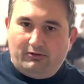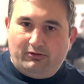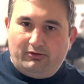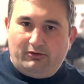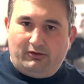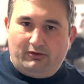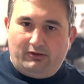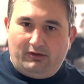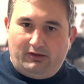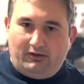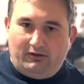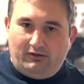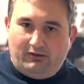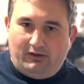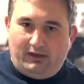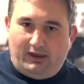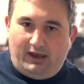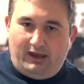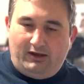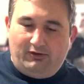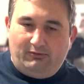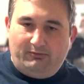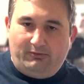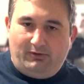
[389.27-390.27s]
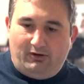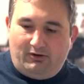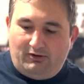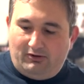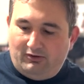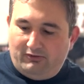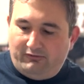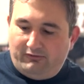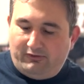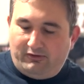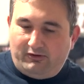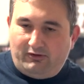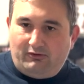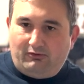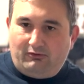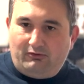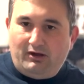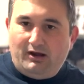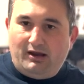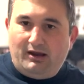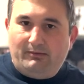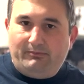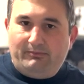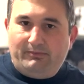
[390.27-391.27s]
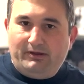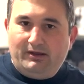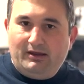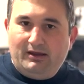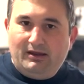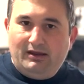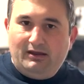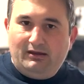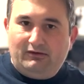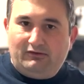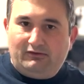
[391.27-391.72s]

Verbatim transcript: the, the handlebar and over the grip.